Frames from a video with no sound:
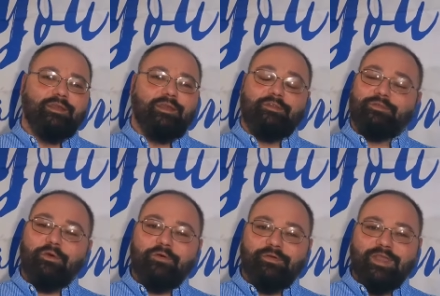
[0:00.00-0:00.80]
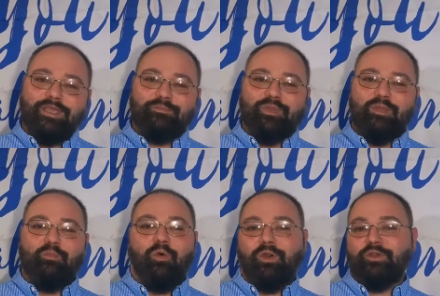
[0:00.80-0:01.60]
And so if I can be
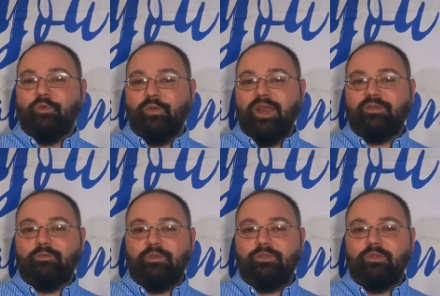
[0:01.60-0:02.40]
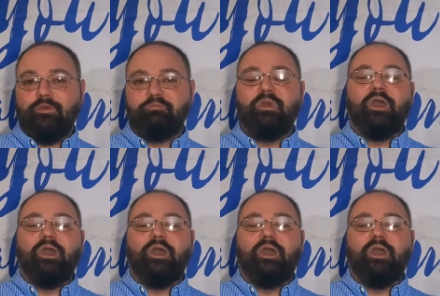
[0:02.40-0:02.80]
more direct with you,